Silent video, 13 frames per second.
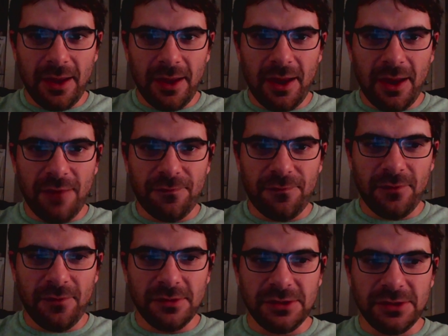If
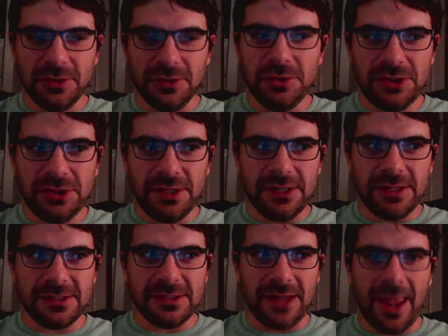Delusion is
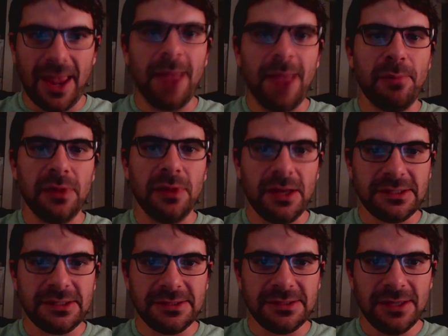an A+,
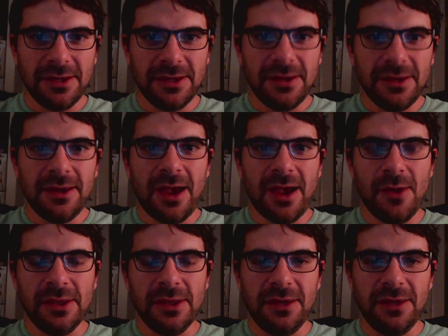I
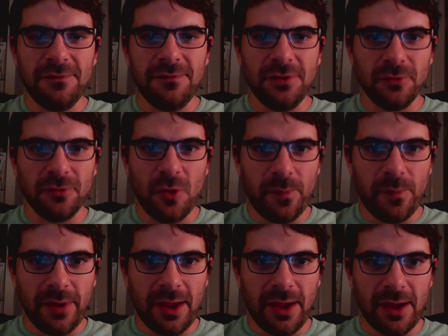would give The Rope
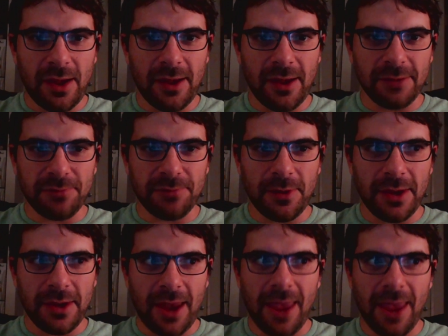probably
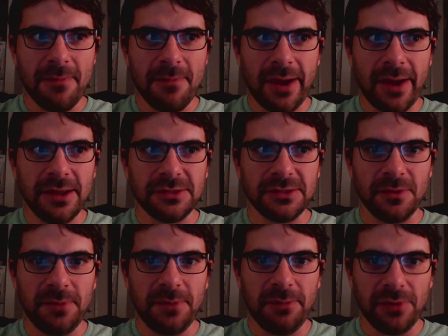an A- or a B+.